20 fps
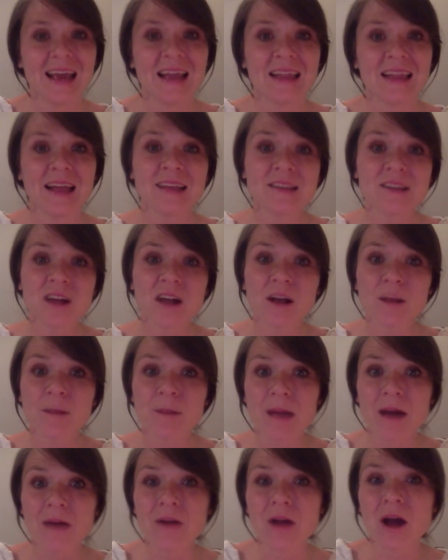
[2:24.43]
Let's talk
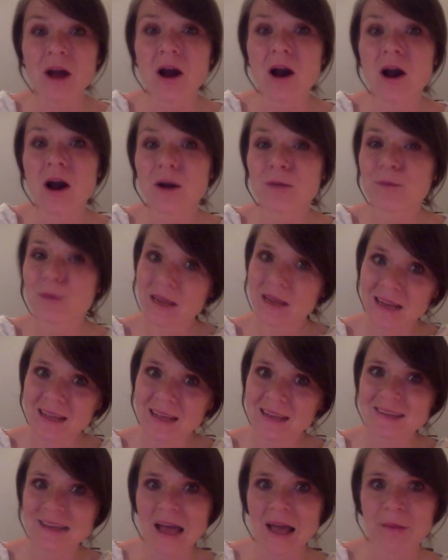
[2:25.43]
about our
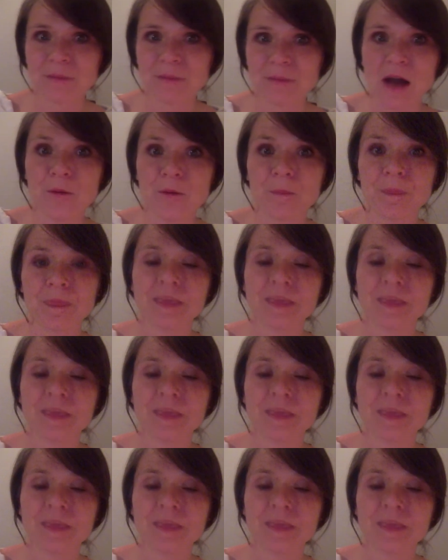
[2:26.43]
reading time now.